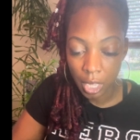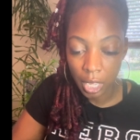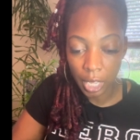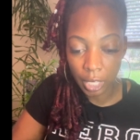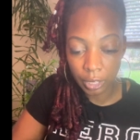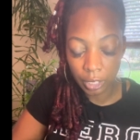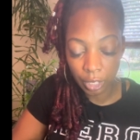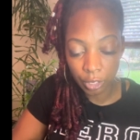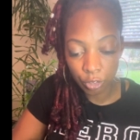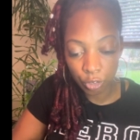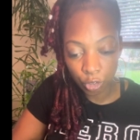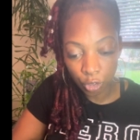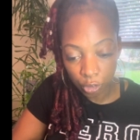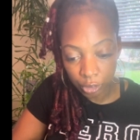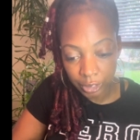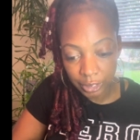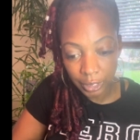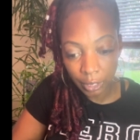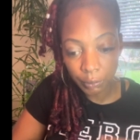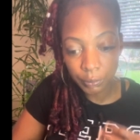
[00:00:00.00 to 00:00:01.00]
And then you're
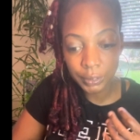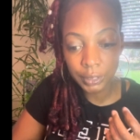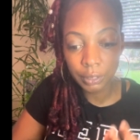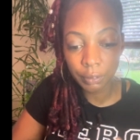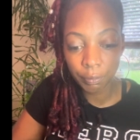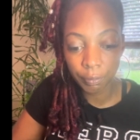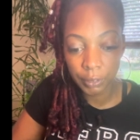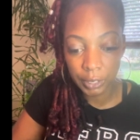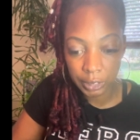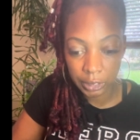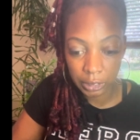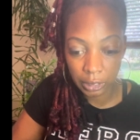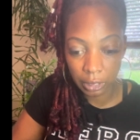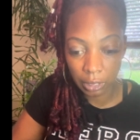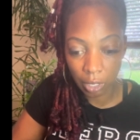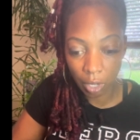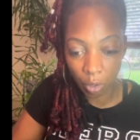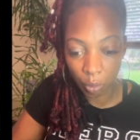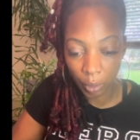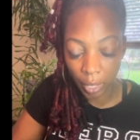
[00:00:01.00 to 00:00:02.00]

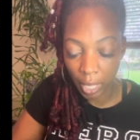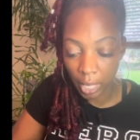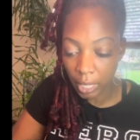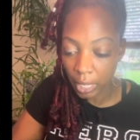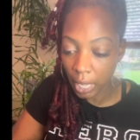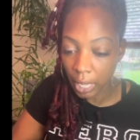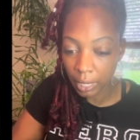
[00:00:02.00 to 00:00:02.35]
self-sufficient. Okay,